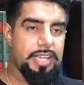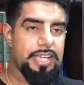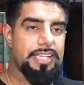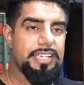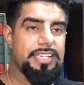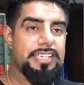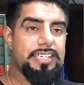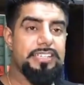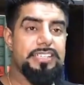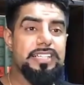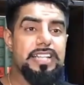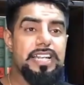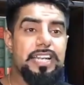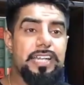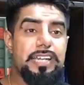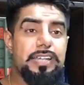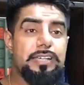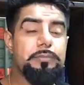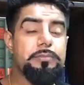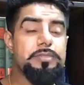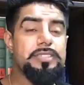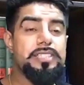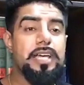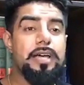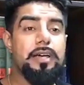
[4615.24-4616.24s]
He
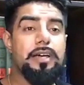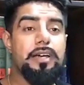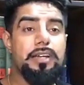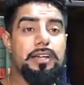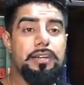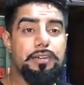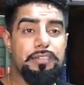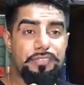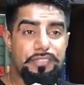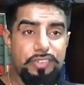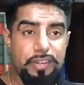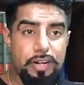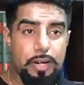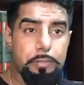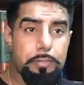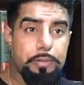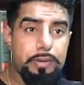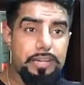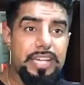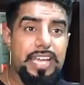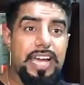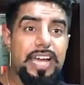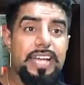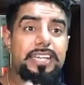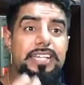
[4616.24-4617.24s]
claims that
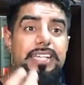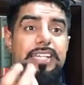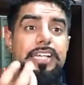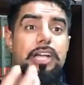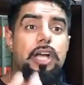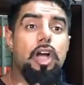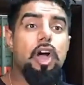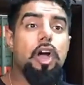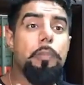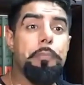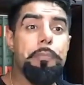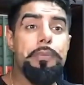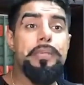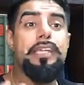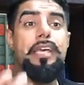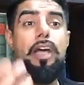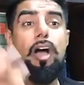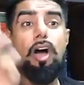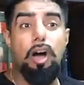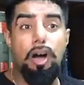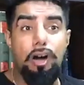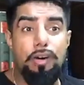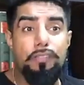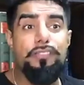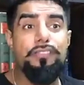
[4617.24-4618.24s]
Farabri had a copy
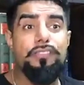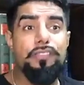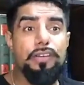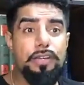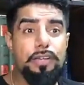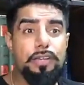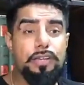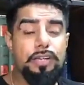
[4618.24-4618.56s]
of